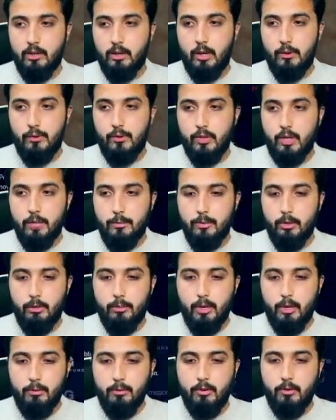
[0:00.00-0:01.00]
Now if you come to the
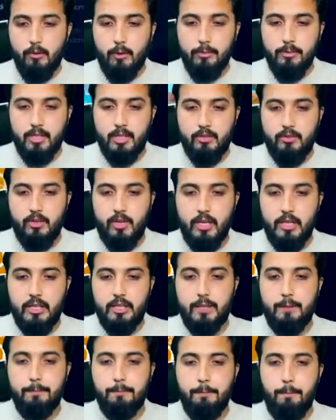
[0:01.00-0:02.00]
bottom of the website right
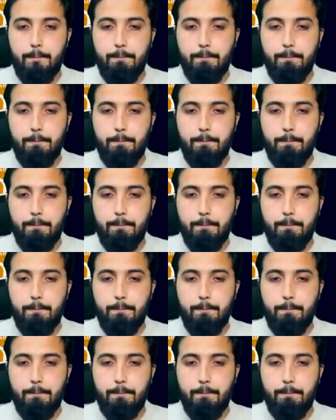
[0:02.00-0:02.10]
here,